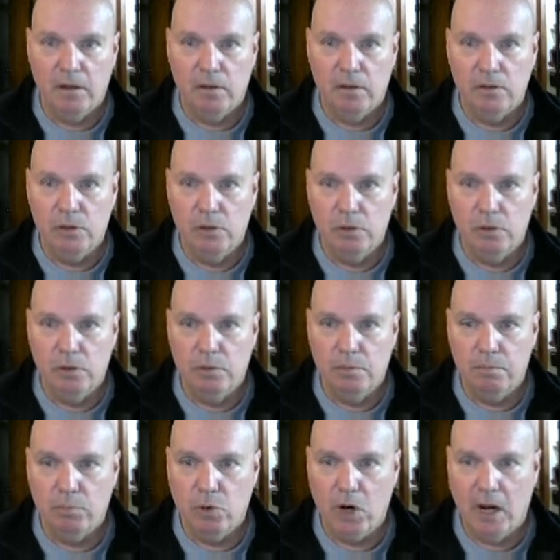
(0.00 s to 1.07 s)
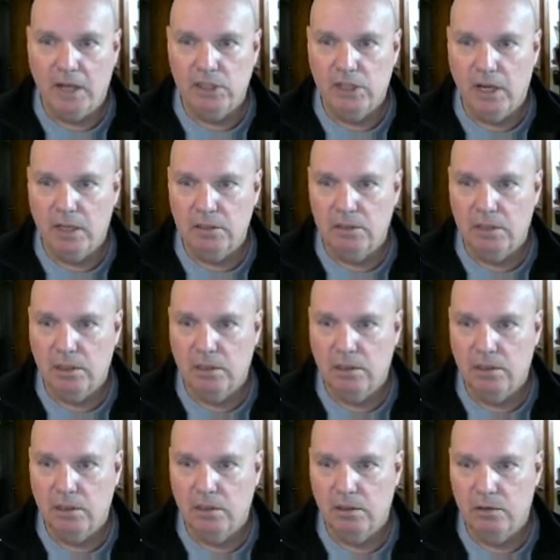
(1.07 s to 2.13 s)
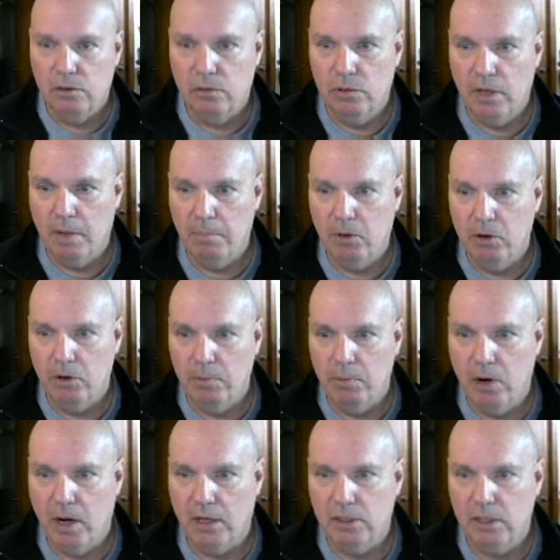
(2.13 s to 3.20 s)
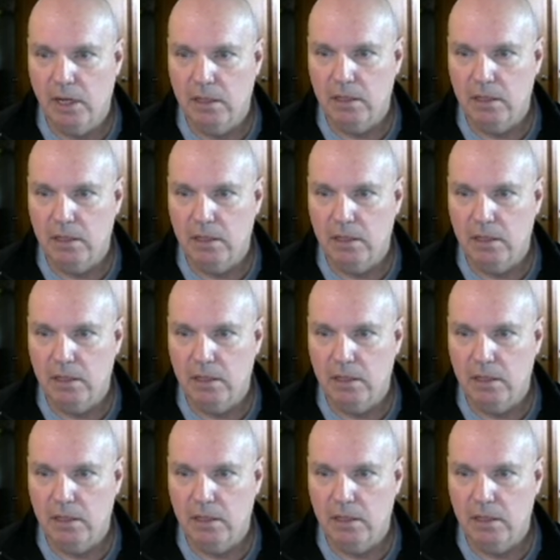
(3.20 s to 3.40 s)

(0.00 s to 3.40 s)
new project, new NetBurner project,